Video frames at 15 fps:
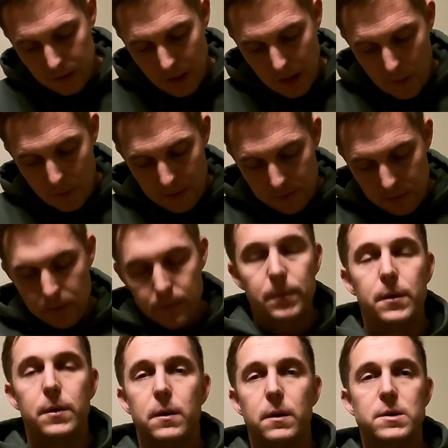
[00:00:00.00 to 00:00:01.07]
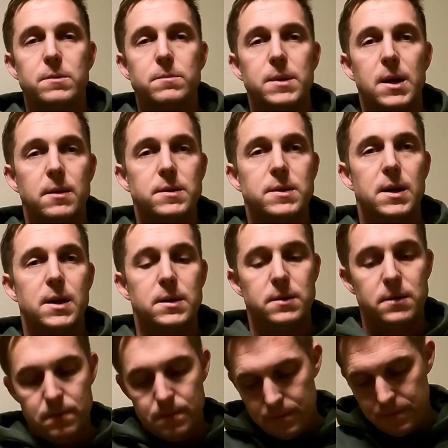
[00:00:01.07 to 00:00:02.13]
However, there are some
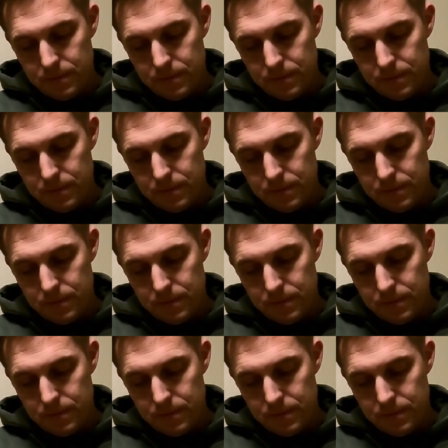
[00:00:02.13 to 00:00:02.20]
downsides.